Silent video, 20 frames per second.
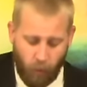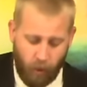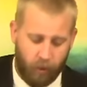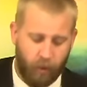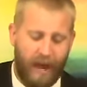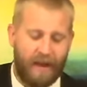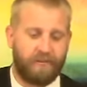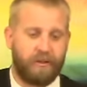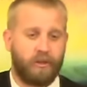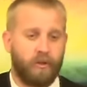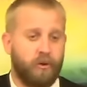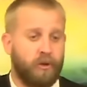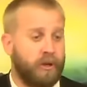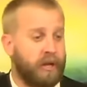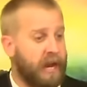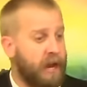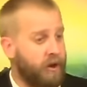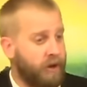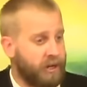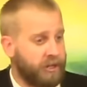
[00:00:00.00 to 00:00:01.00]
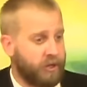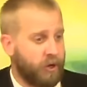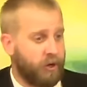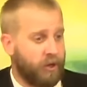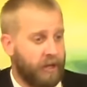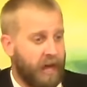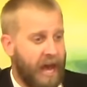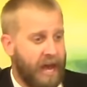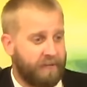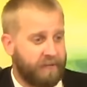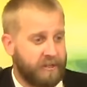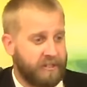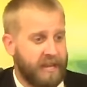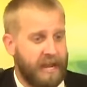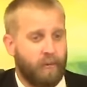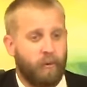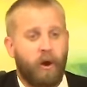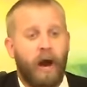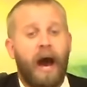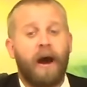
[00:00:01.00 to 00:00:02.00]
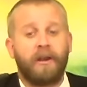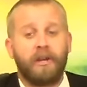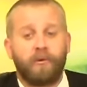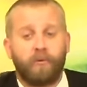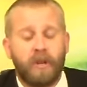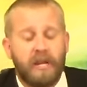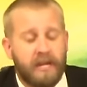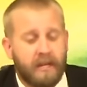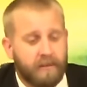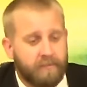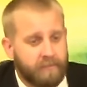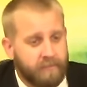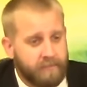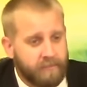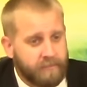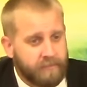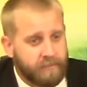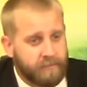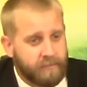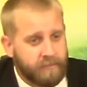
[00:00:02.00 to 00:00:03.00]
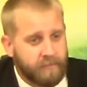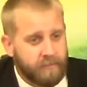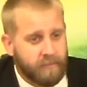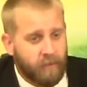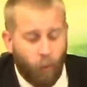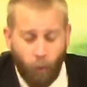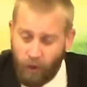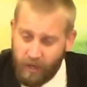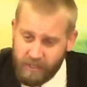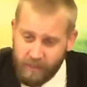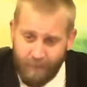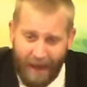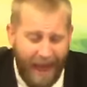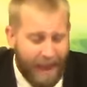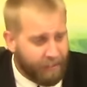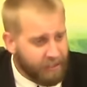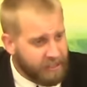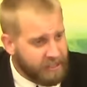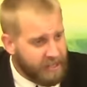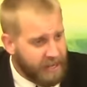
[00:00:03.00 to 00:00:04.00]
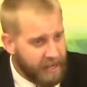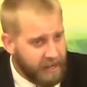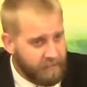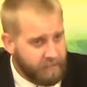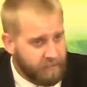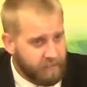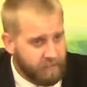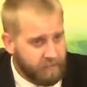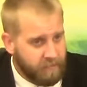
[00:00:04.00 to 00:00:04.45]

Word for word: what do I have to do to inherit eternal life? He's saying, well, how do you read it? What does the Bible say?